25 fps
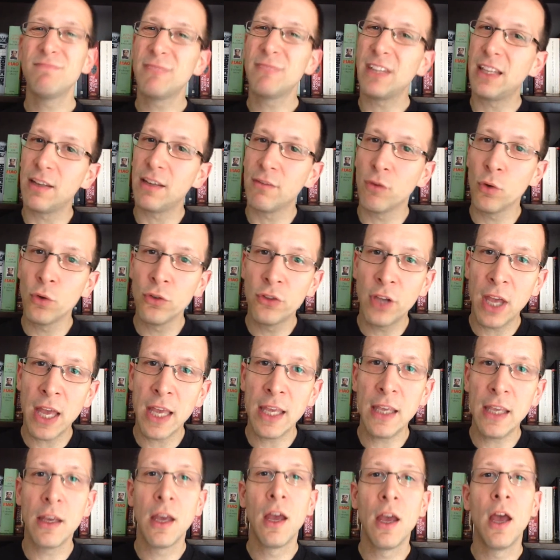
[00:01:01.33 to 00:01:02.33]
give or
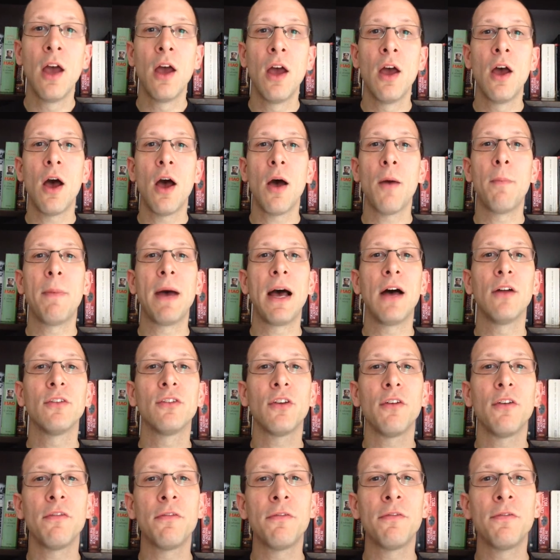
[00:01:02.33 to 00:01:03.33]
take, about
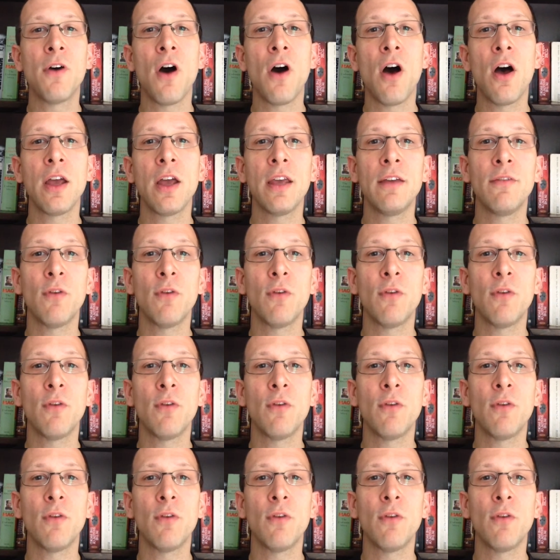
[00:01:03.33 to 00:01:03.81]
5,000